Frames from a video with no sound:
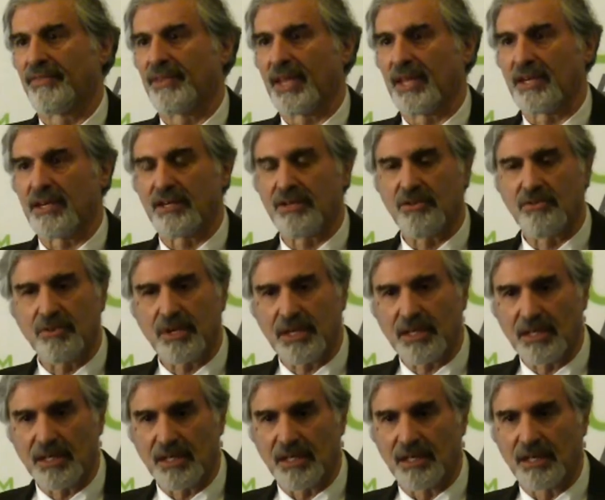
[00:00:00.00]
and in New
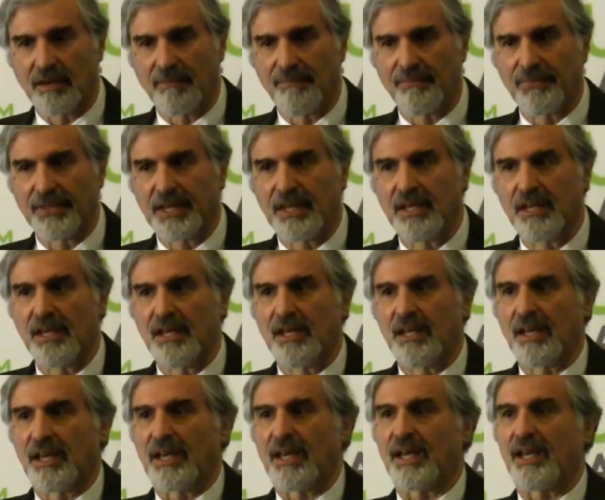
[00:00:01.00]
England.
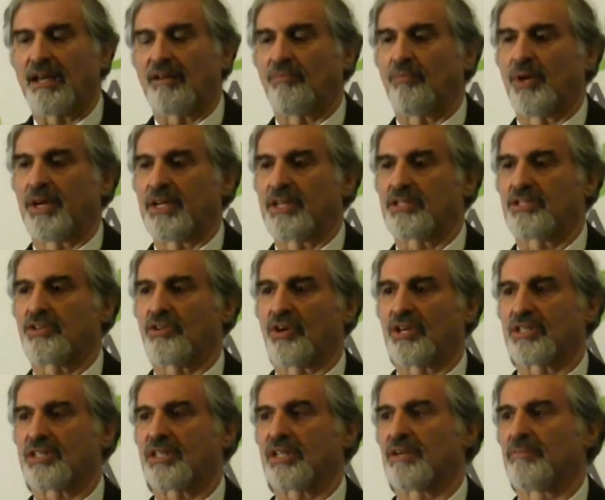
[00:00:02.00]
And when he
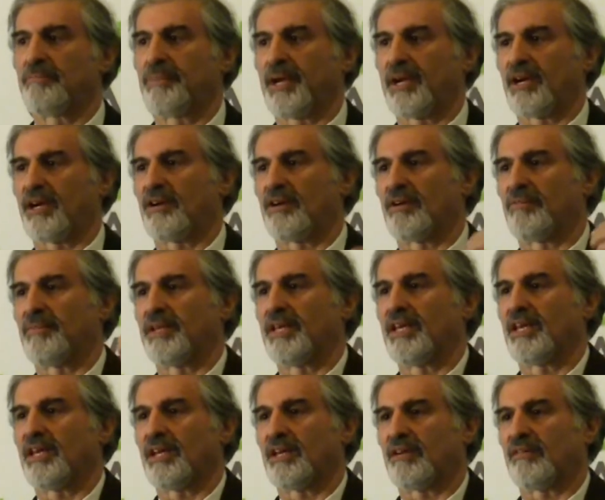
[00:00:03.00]
starts to compare them, he
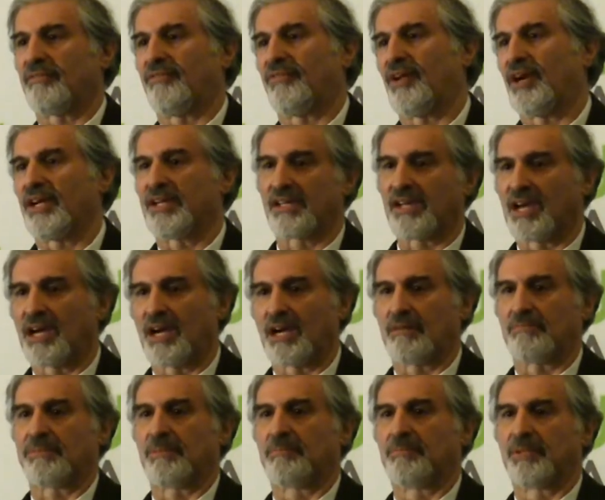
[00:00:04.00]
can find
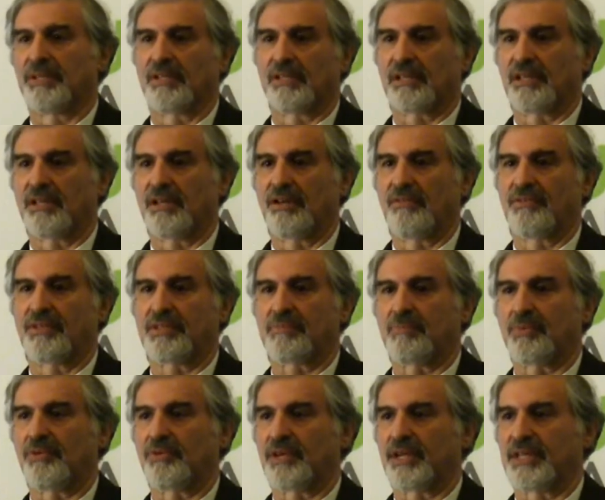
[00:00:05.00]
comparable Clovis
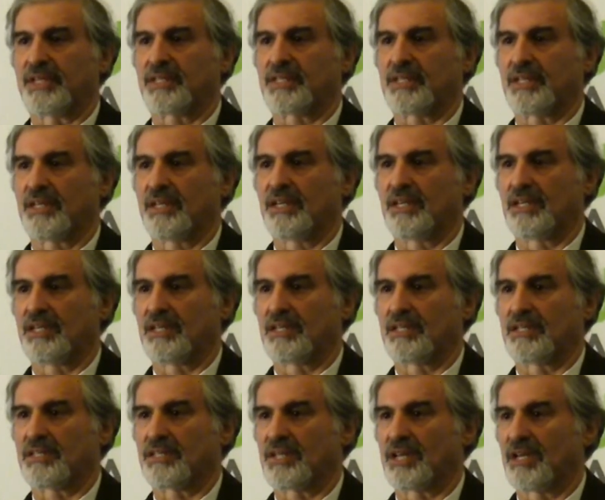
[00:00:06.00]
points
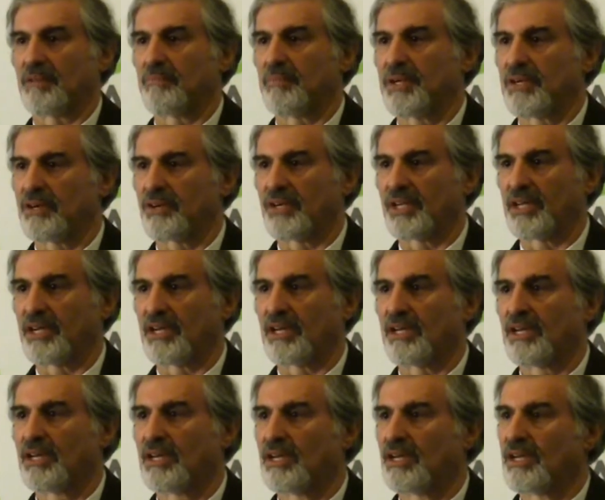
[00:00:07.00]
in
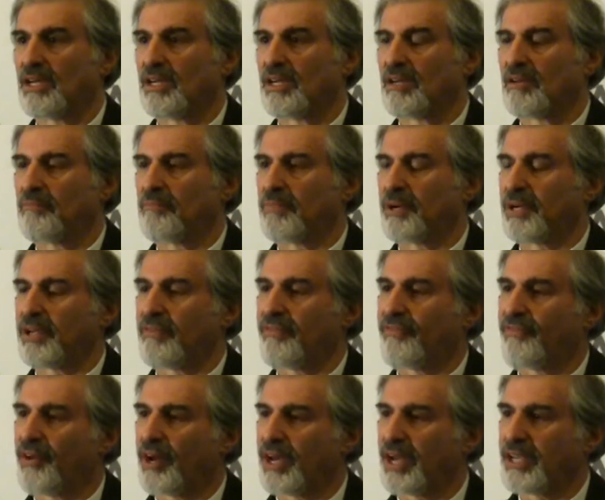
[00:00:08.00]
Siberia, but he
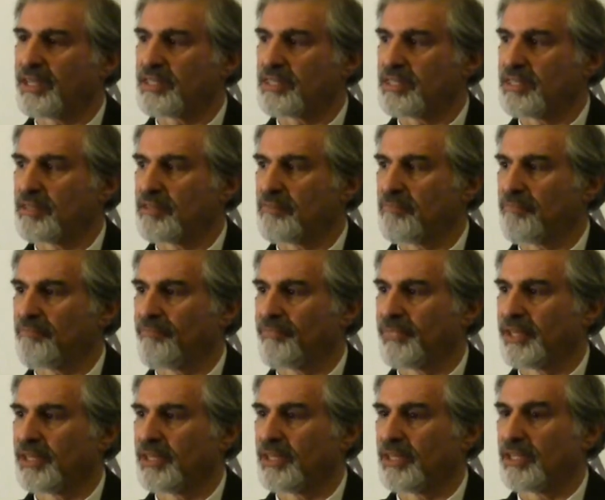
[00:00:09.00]
finds
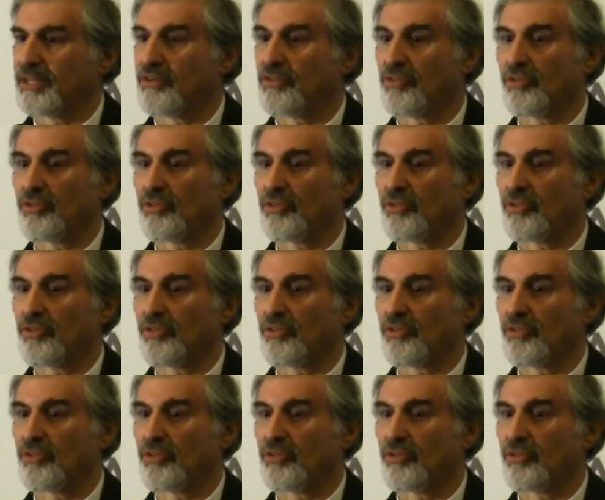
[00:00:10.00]
them in